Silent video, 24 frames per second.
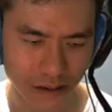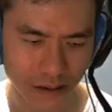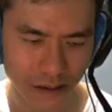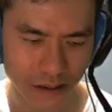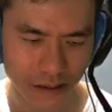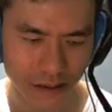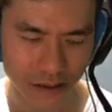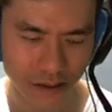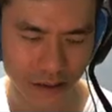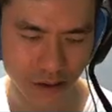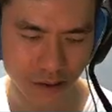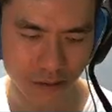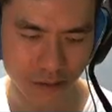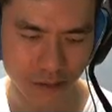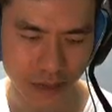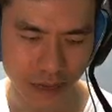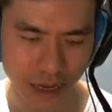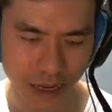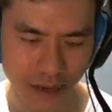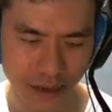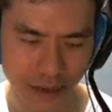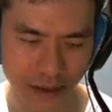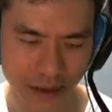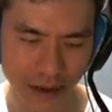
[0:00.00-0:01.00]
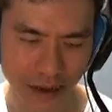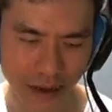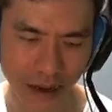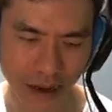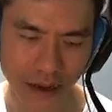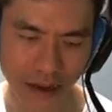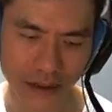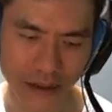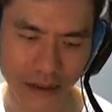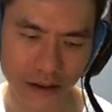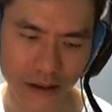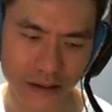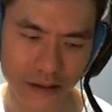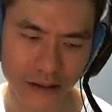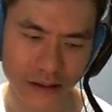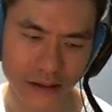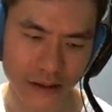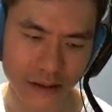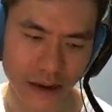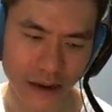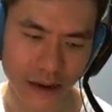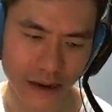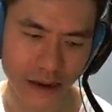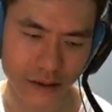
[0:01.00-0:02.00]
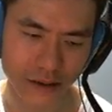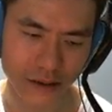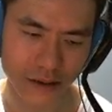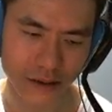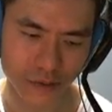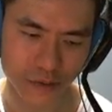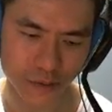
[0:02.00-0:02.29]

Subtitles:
Dissolve light, I do